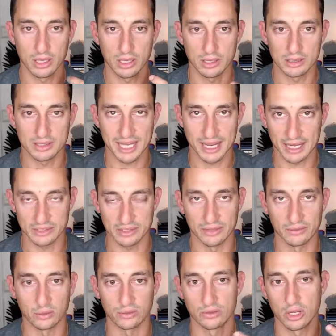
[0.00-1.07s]
10x
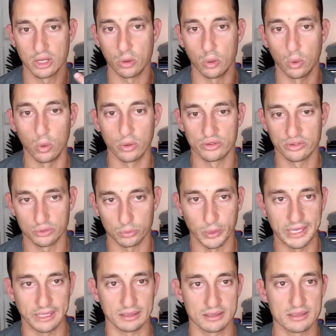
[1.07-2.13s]
levels, or
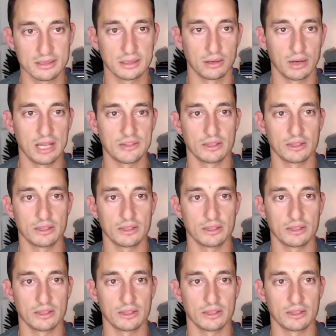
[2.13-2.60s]
swings. All right, so